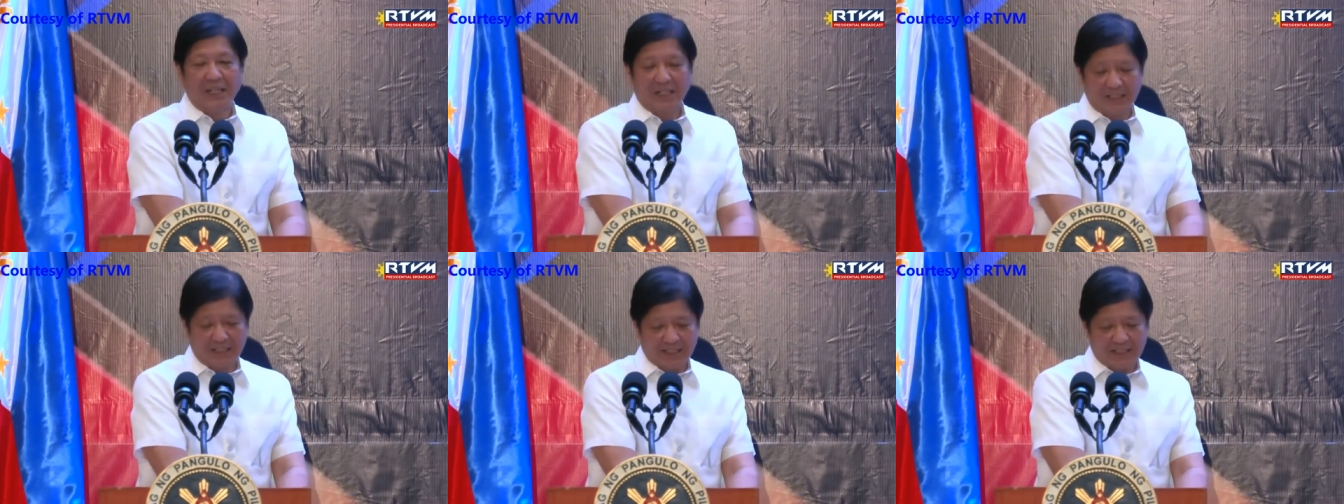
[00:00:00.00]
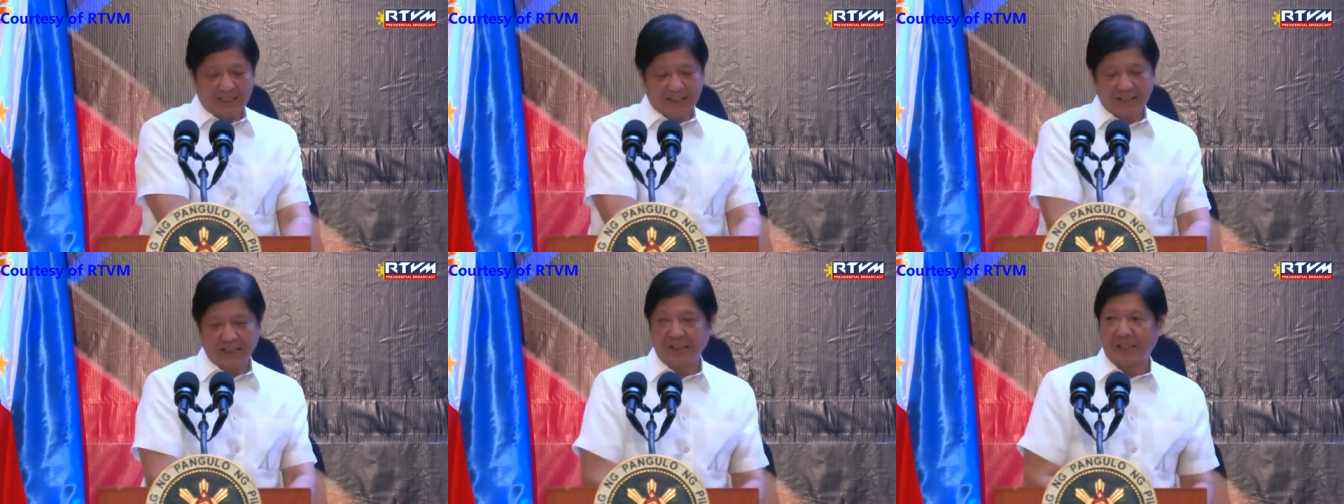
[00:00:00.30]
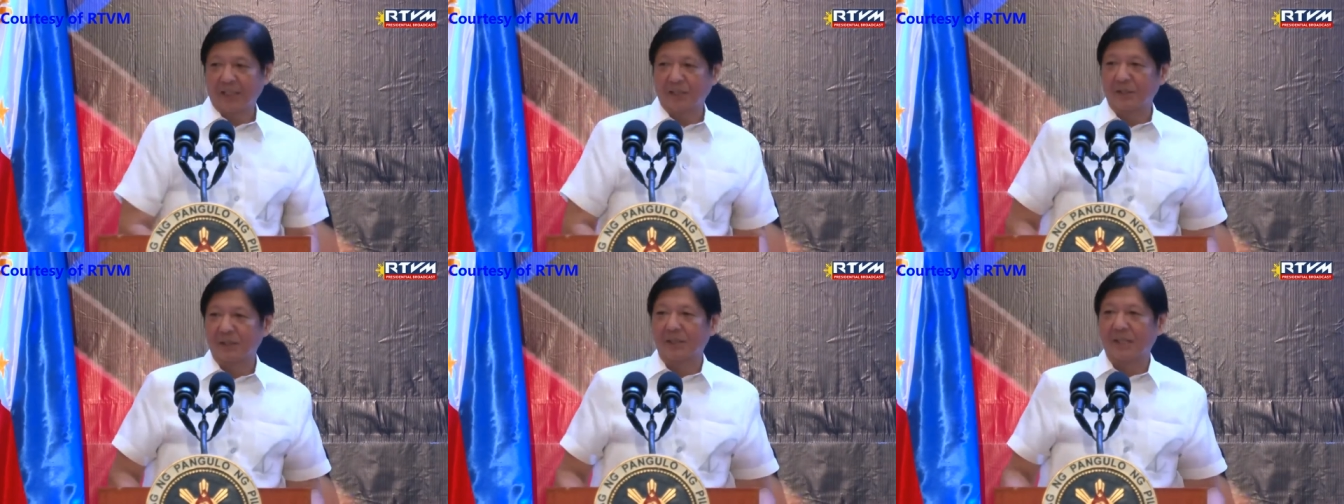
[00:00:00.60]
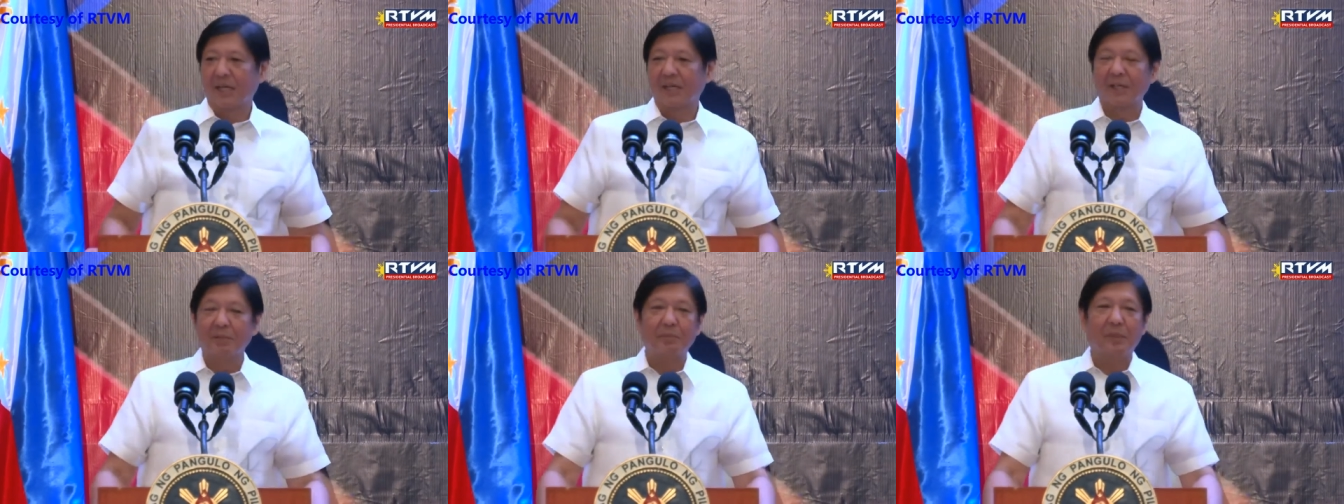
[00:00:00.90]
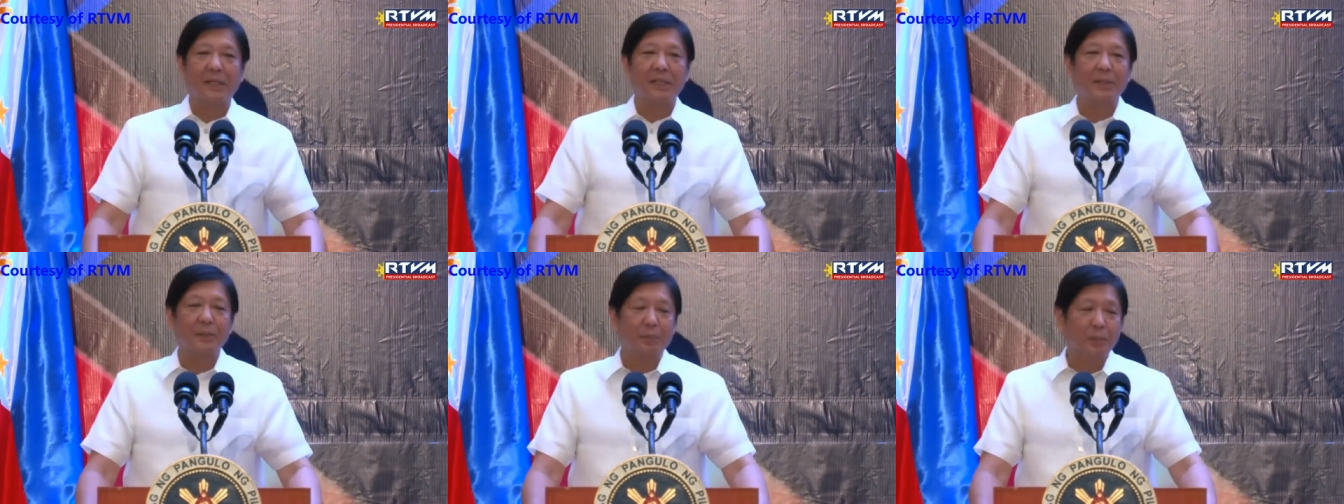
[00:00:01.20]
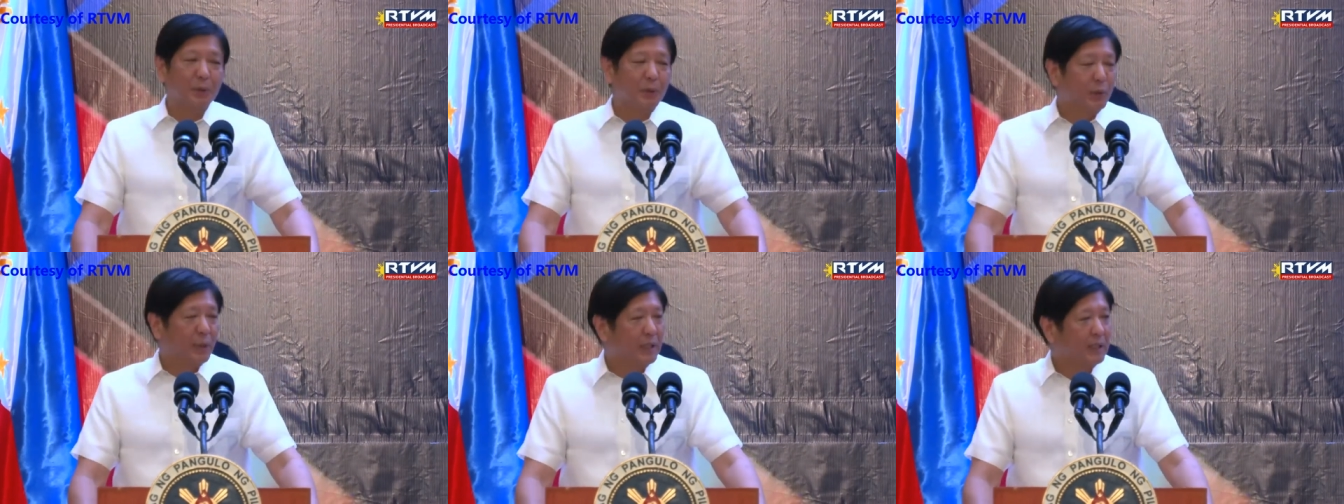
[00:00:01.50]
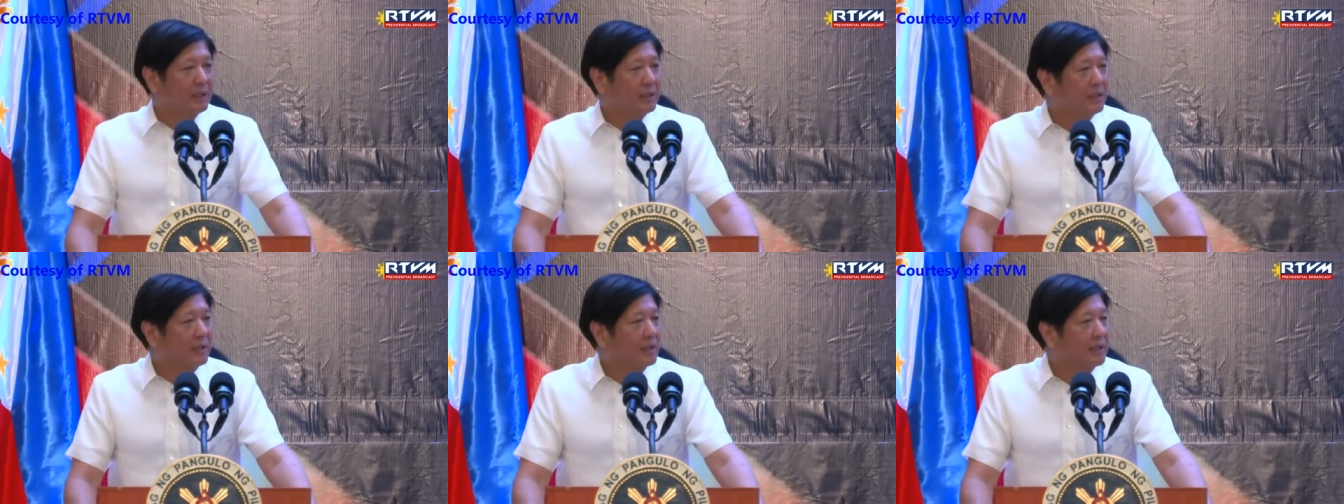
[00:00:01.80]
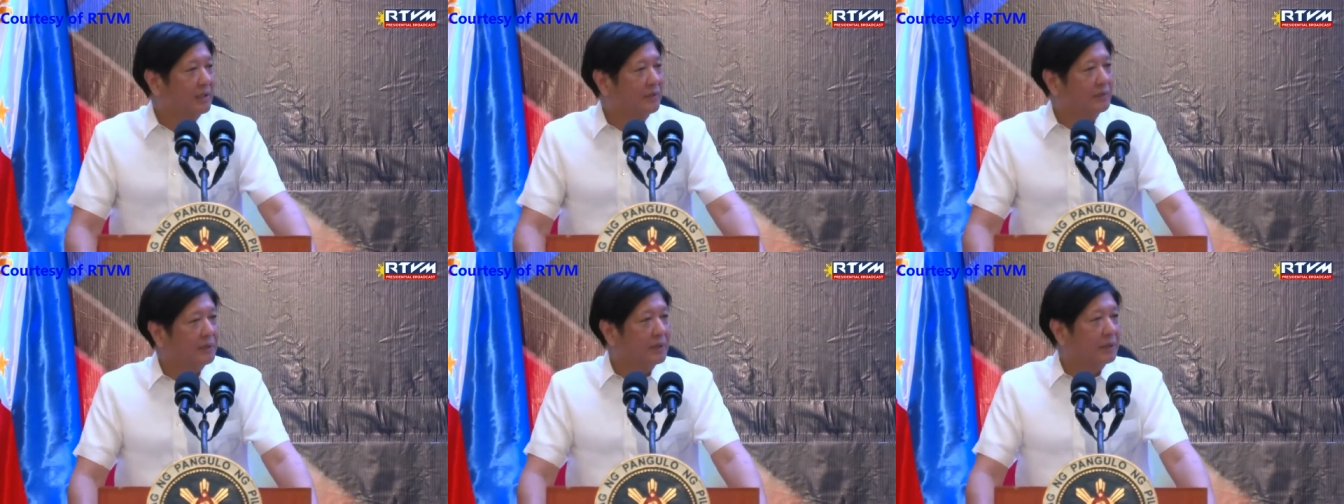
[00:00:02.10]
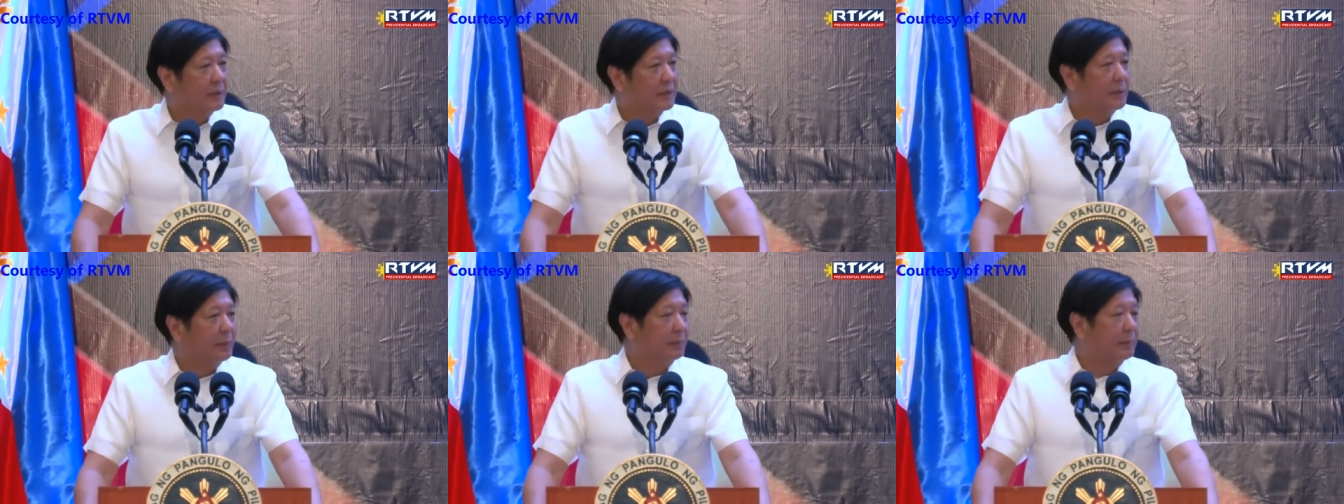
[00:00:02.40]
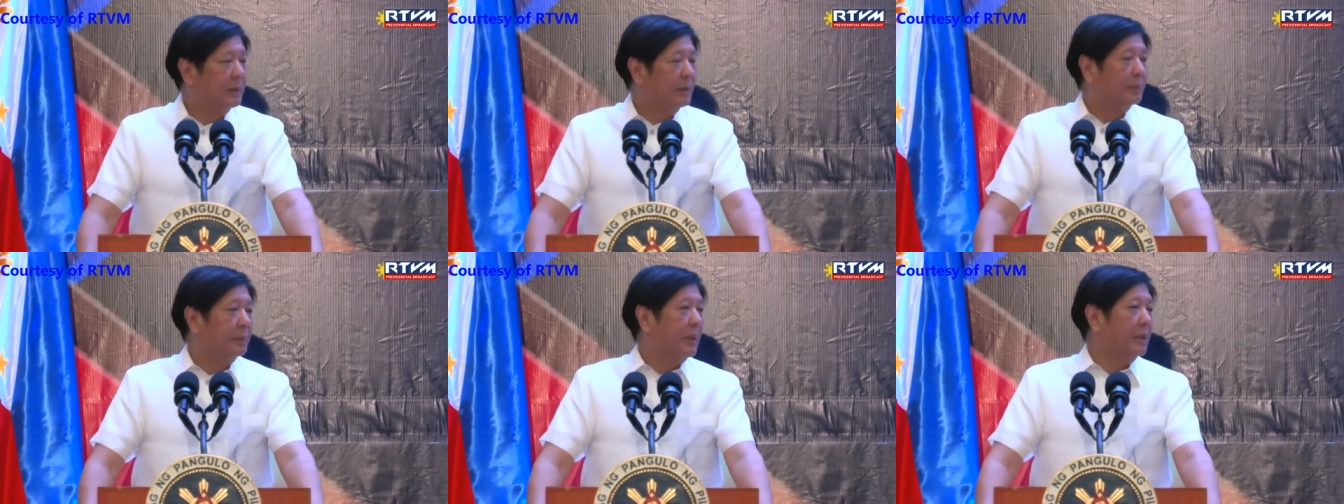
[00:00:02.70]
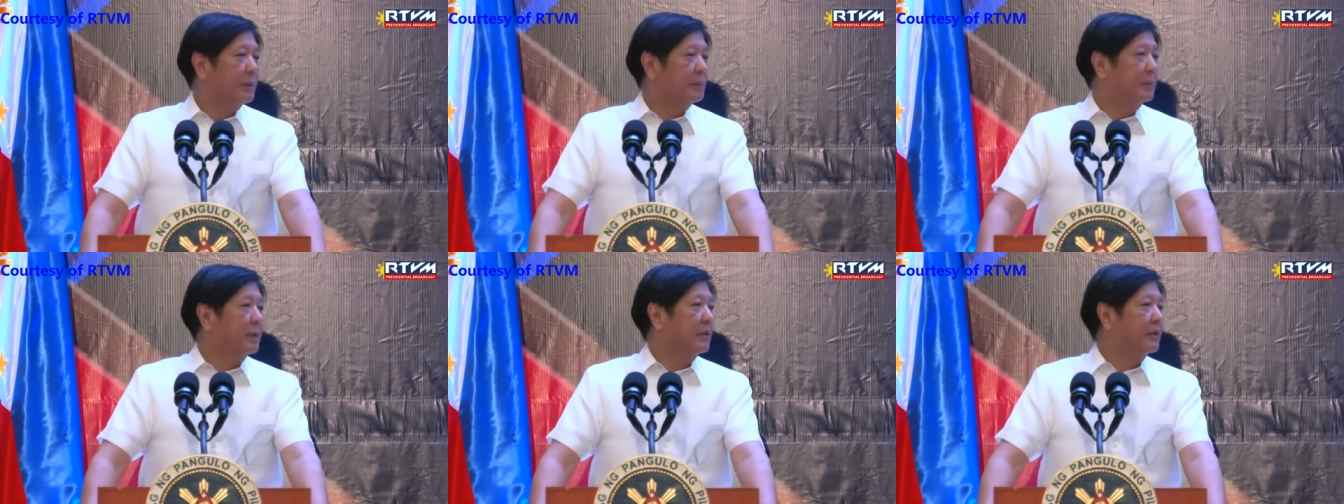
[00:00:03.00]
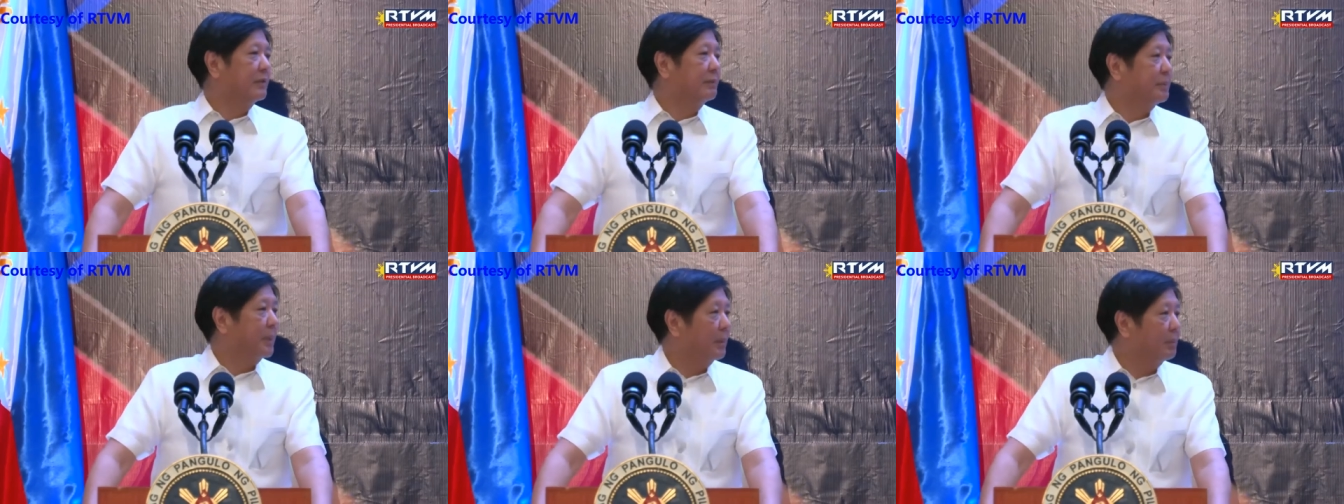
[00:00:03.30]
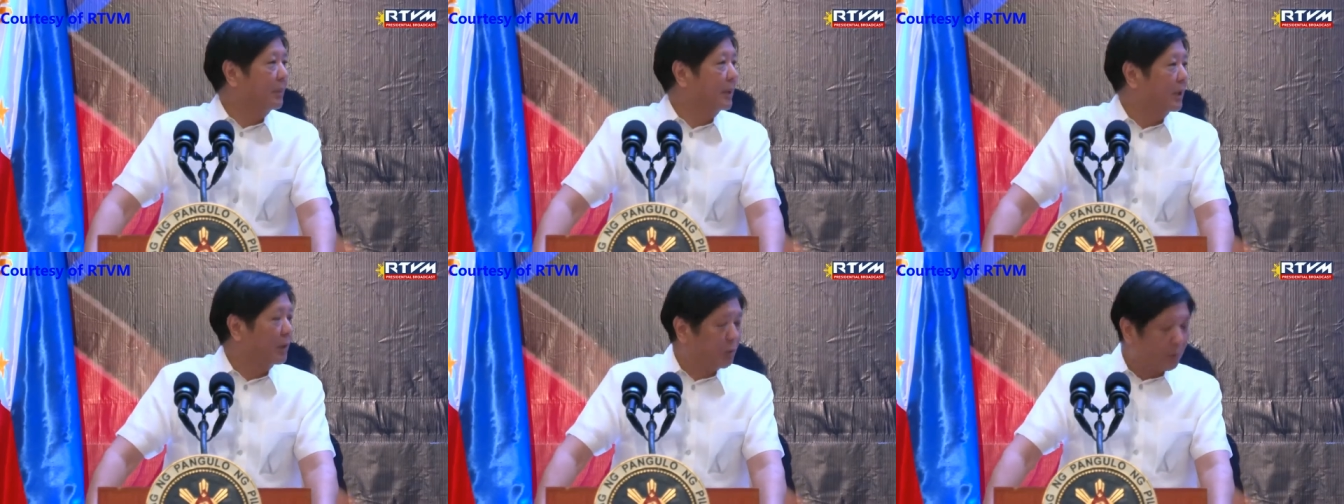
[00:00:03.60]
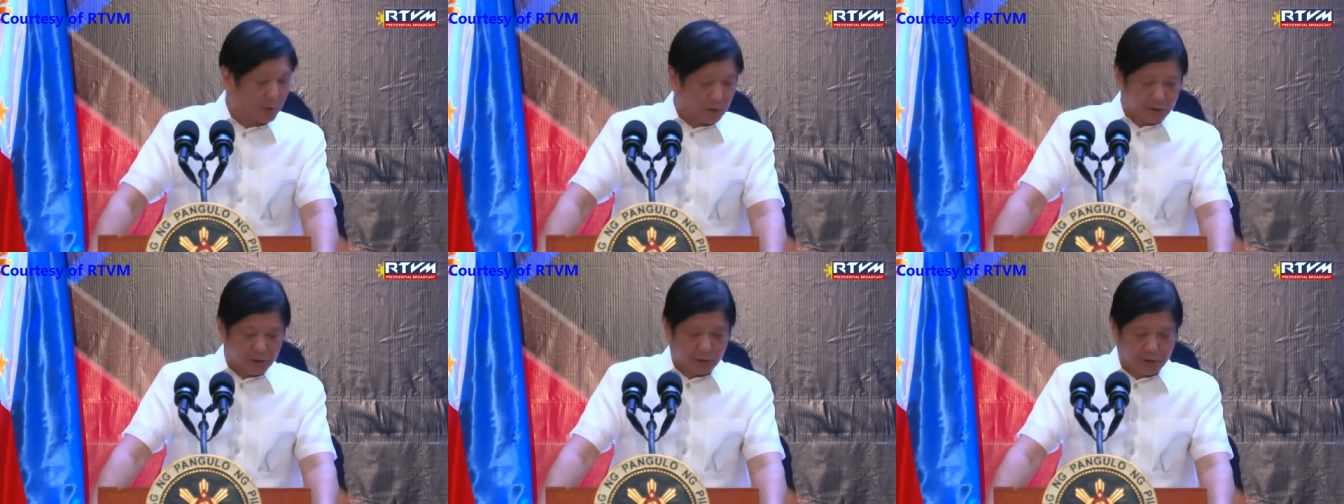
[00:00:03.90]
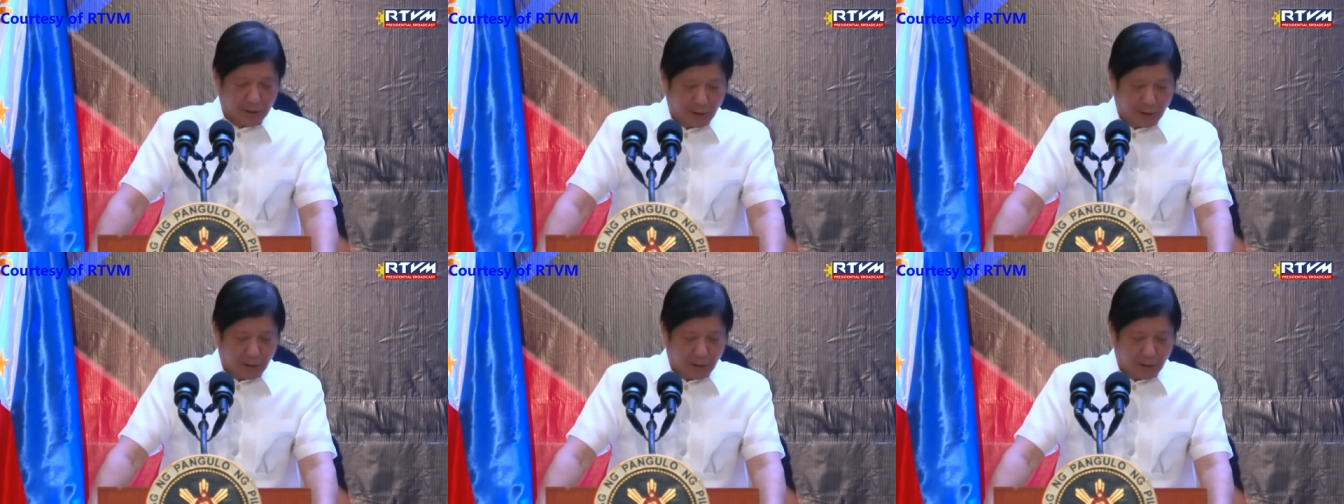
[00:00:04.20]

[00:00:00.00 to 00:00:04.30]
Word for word: uh, Secretary Mannie Bonoan of the De Department of Public Works and